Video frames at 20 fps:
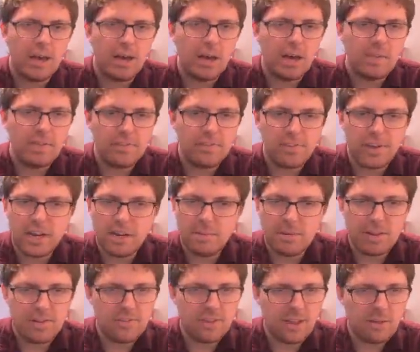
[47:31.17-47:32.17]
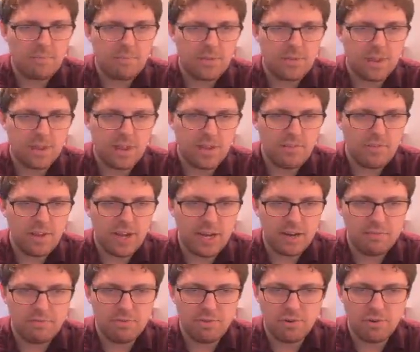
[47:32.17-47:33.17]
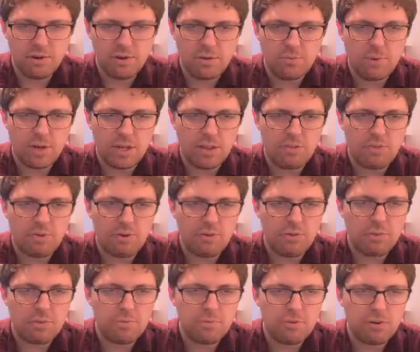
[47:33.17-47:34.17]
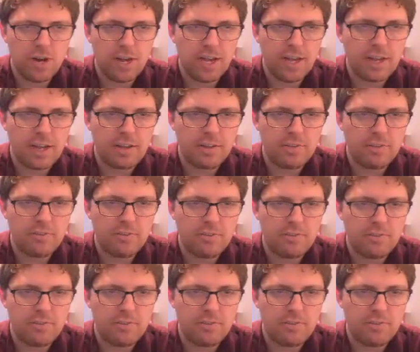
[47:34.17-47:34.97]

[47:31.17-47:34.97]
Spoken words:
It's going to be the same for that second floor. We can throw some dregs.